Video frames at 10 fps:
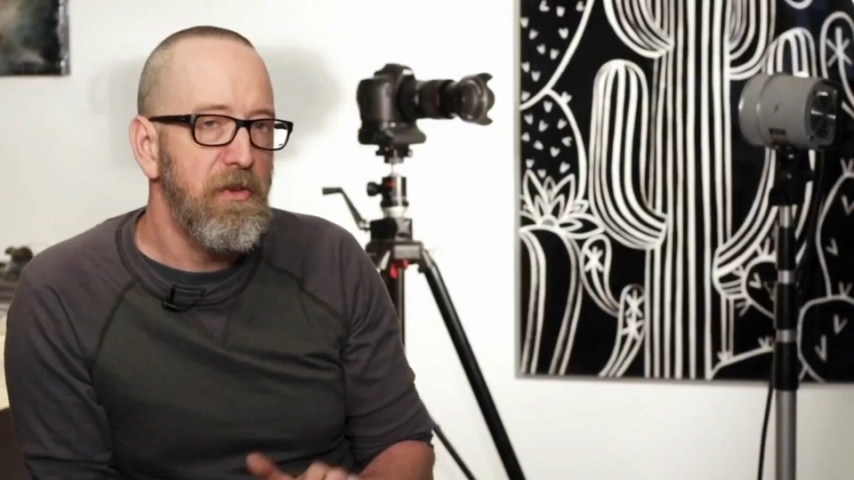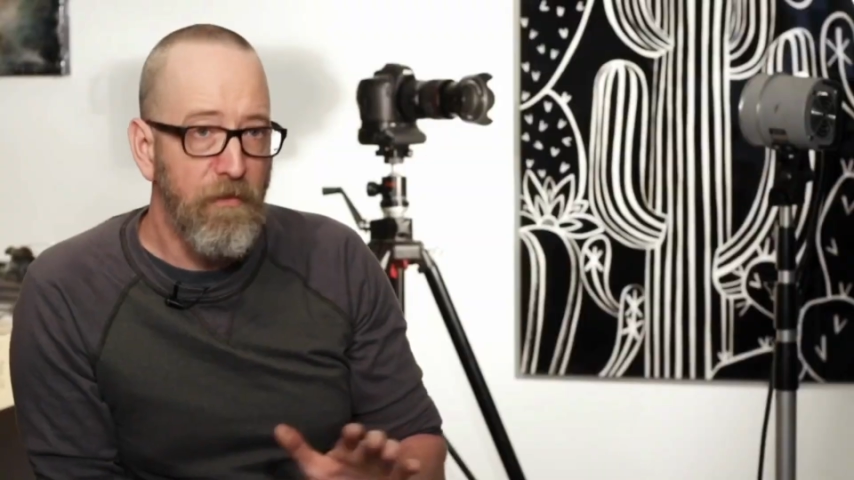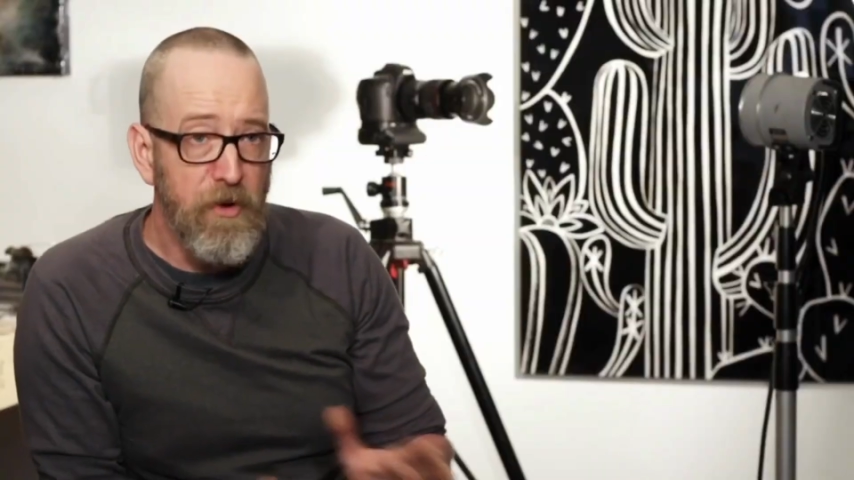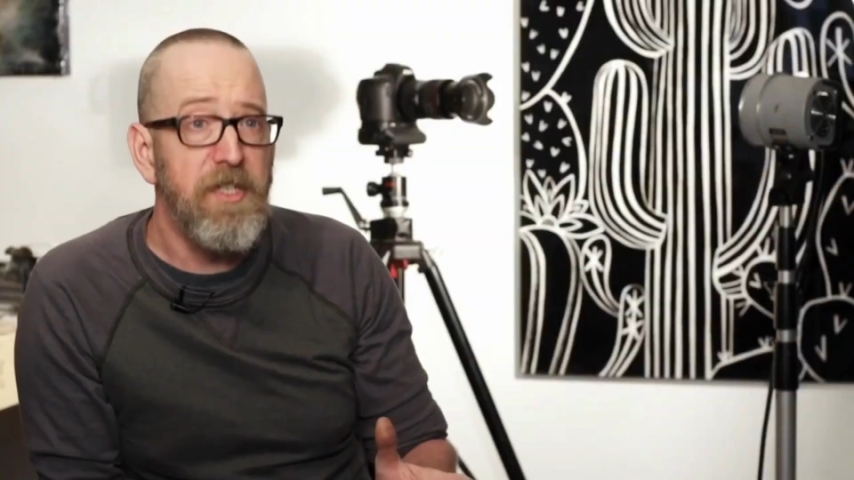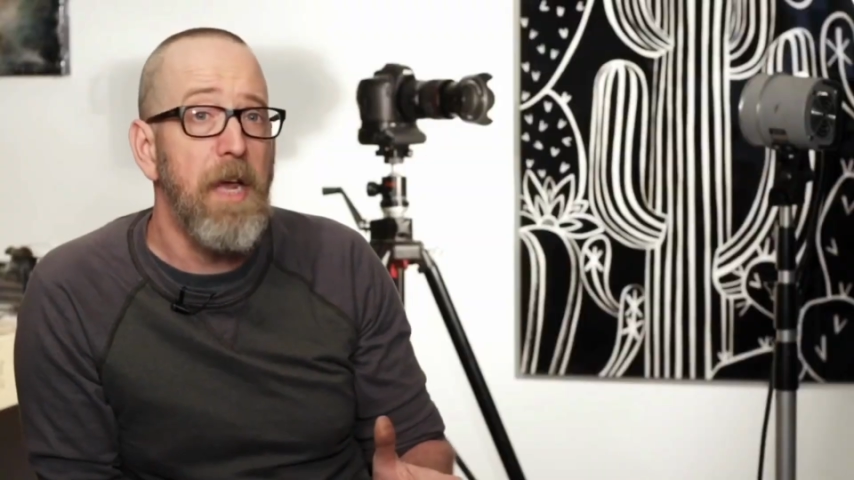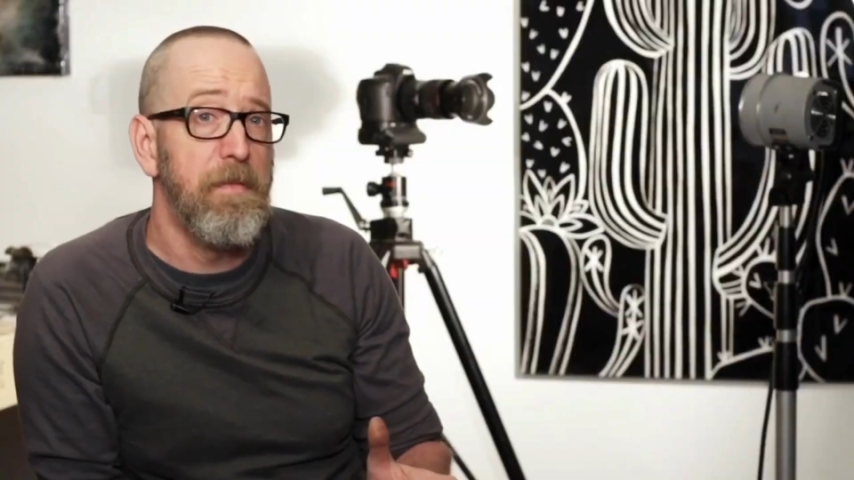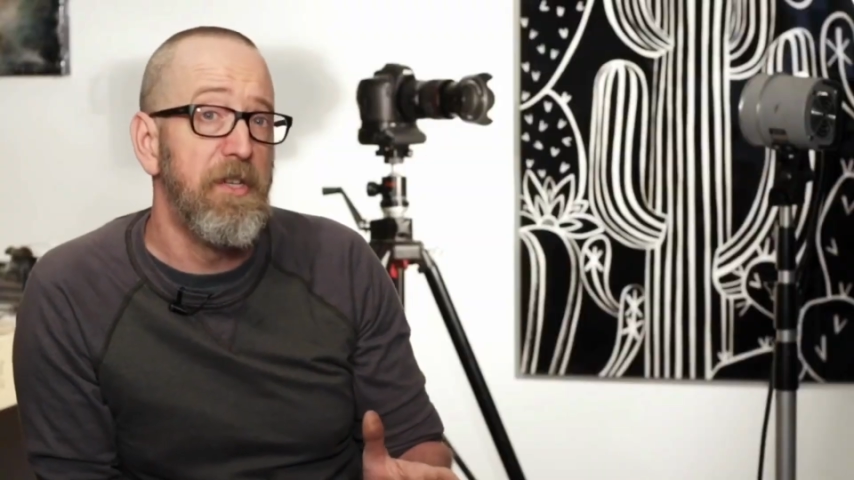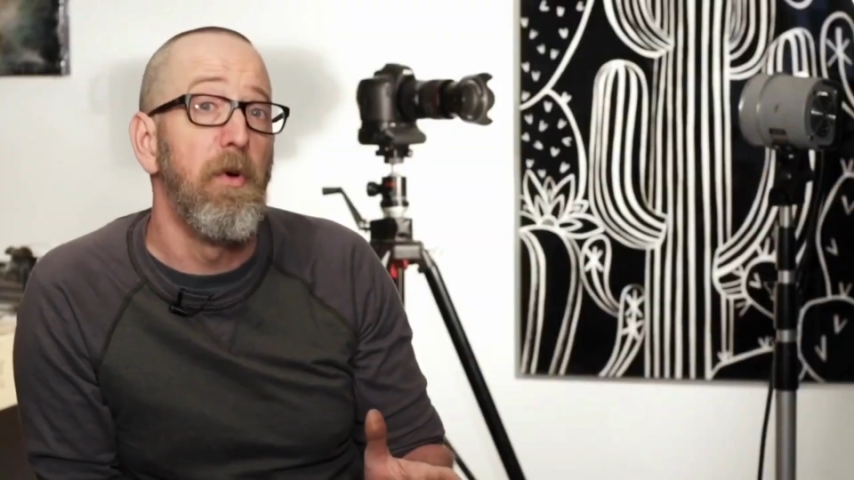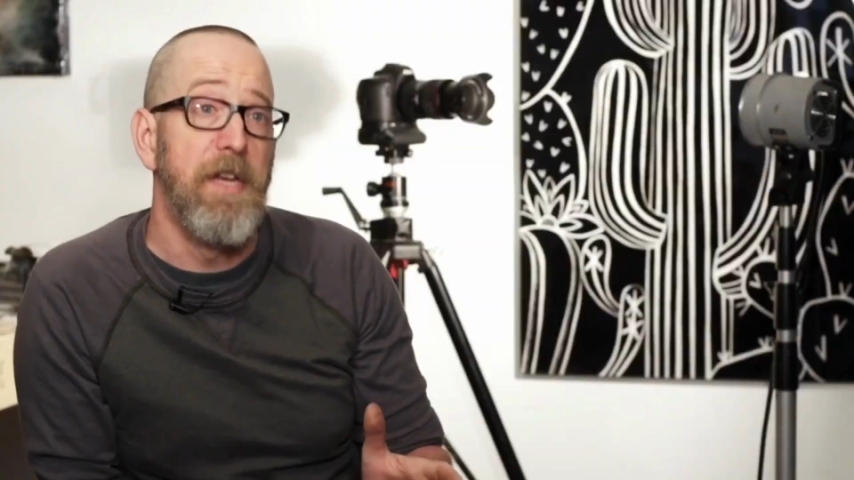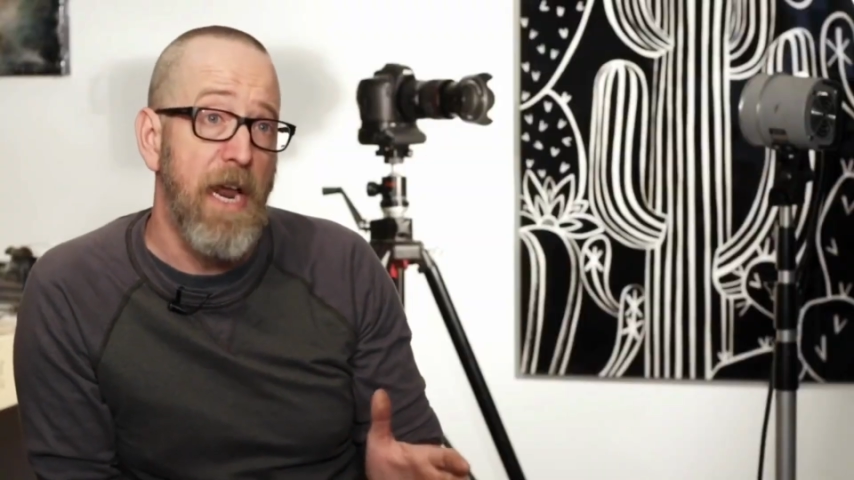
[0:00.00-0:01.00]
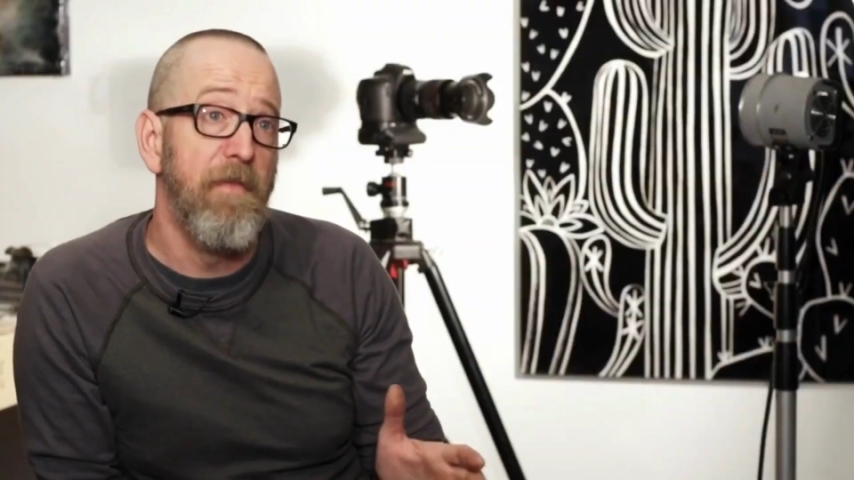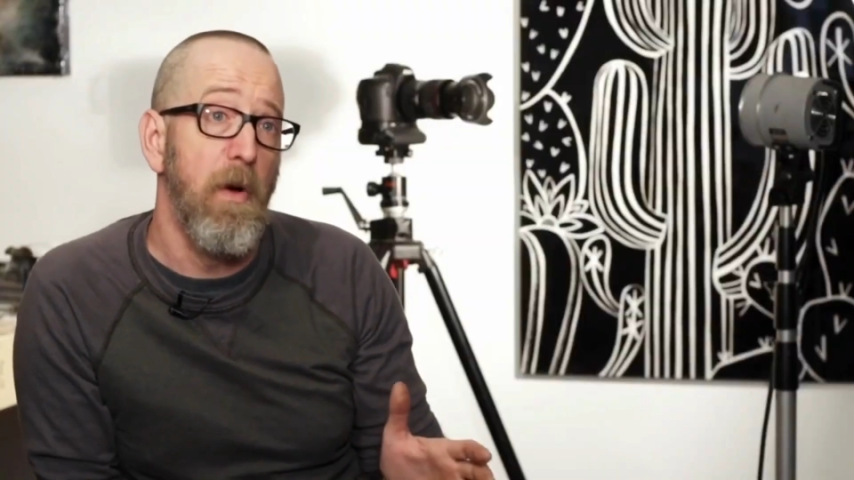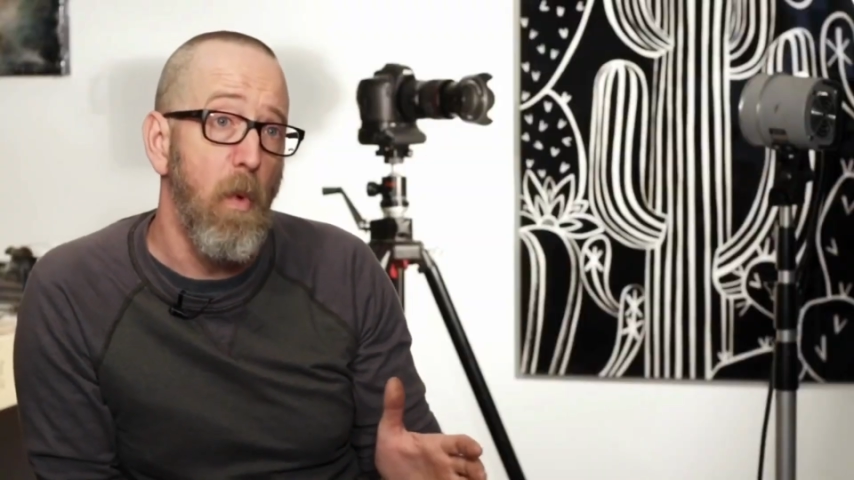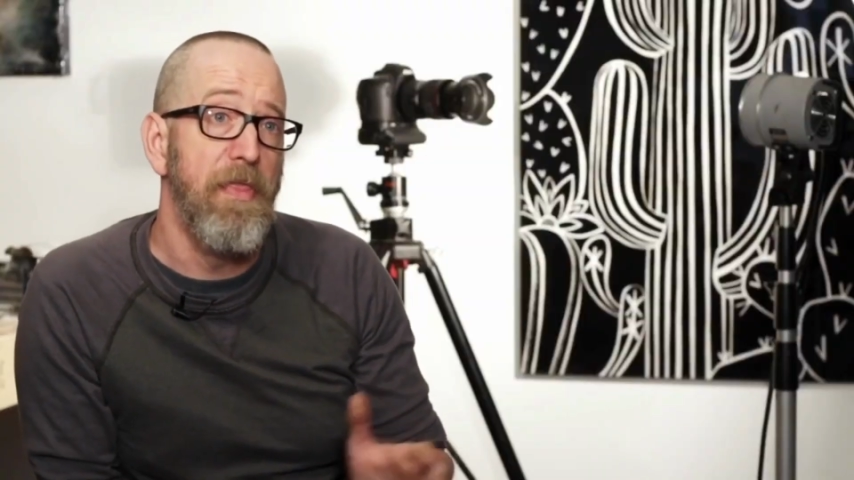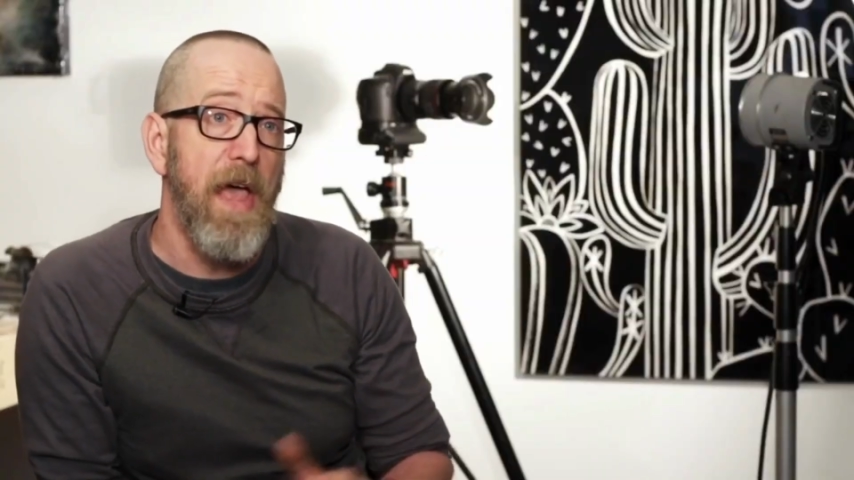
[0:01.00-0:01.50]
The first step is to
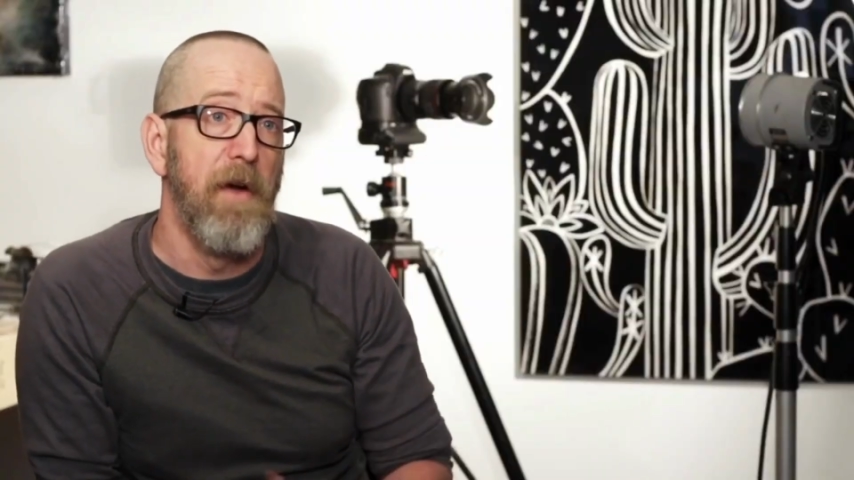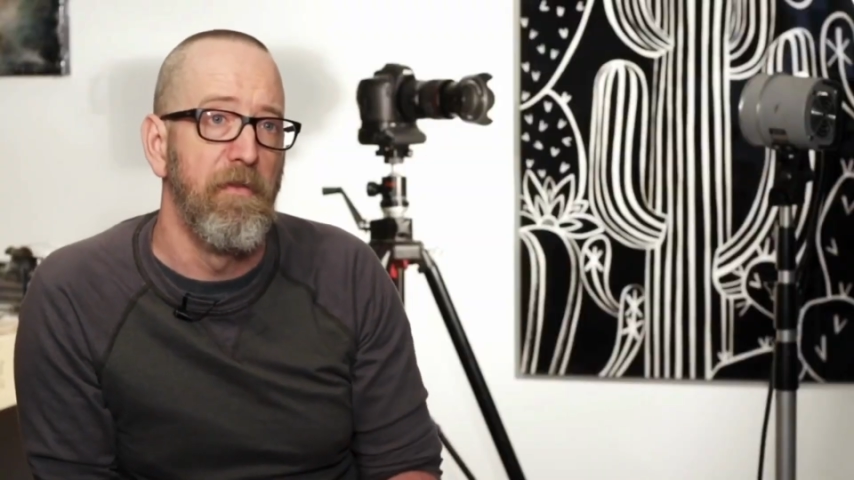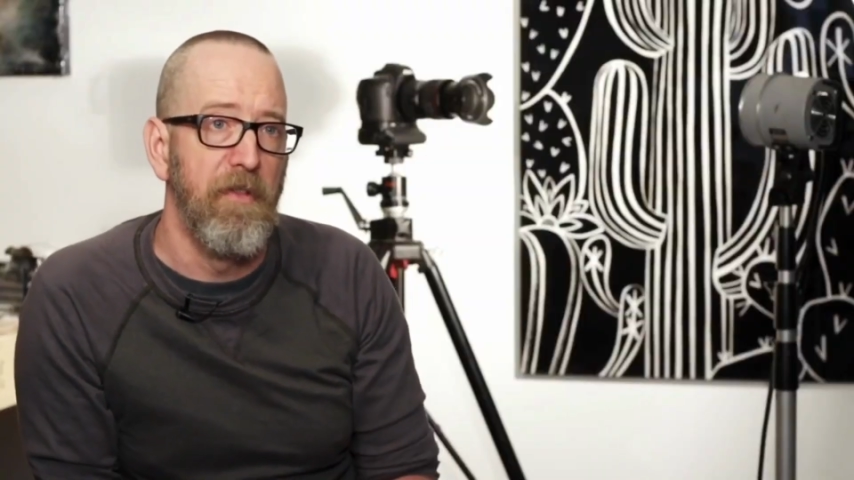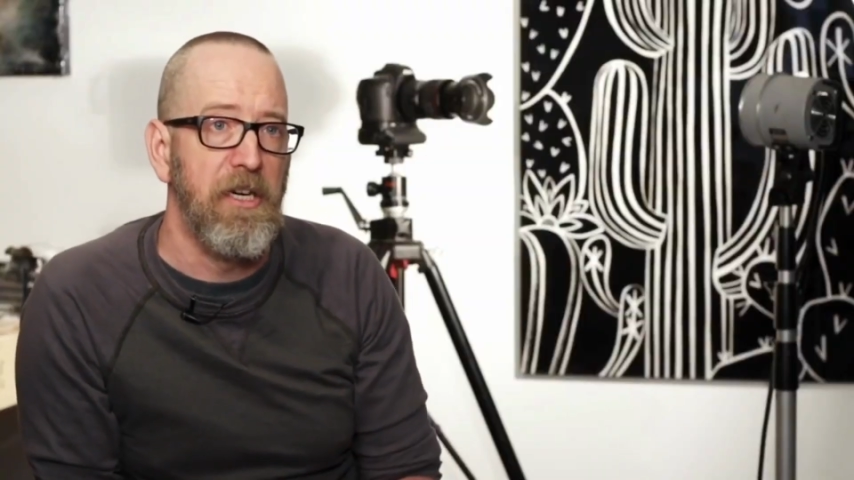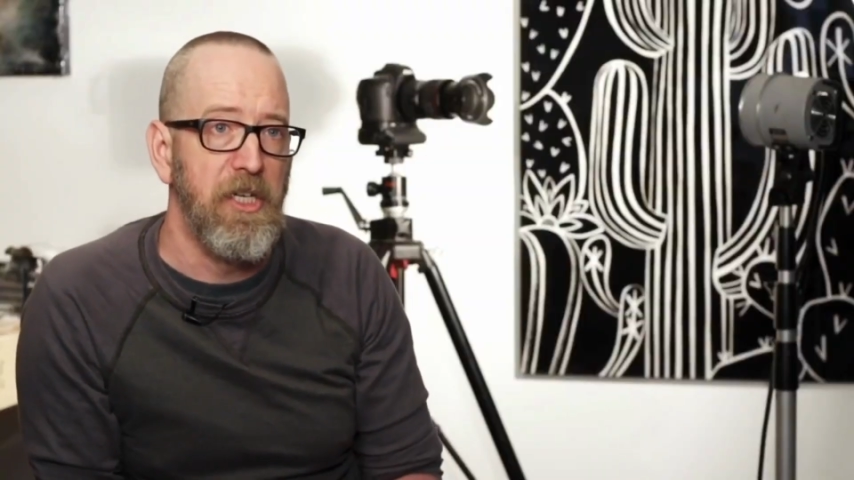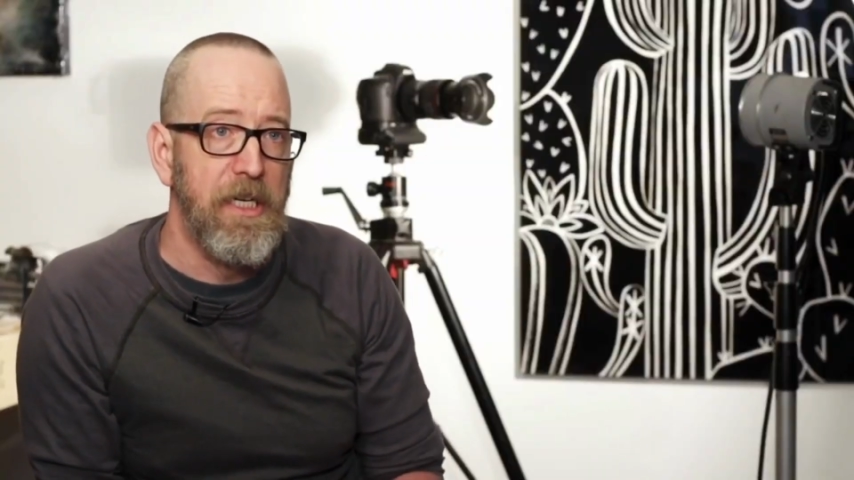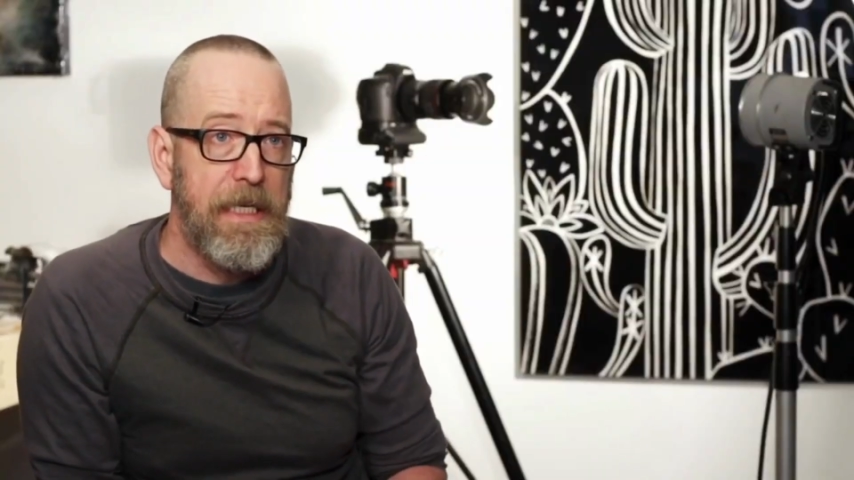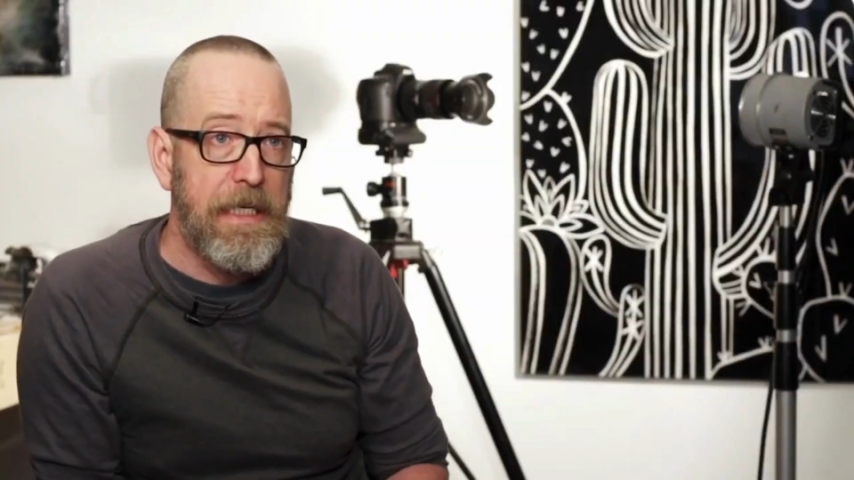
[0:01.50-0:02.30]
identify what that reflection